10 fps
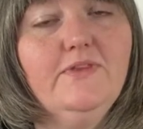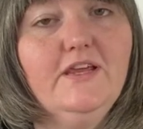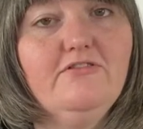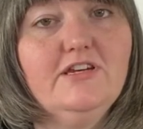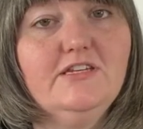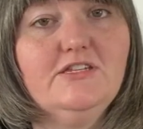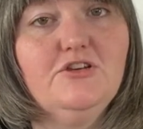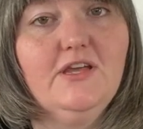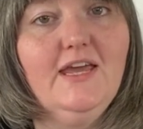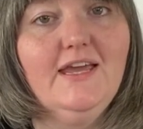the ingredients that you
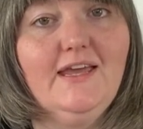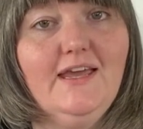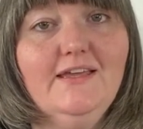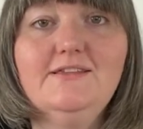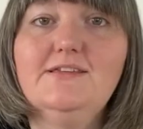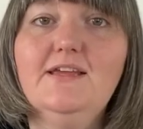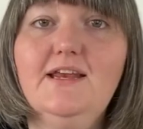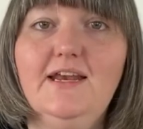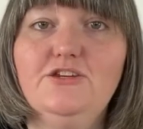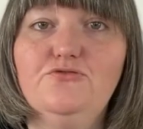can get in kits
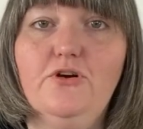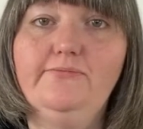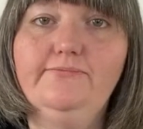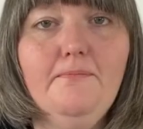later on.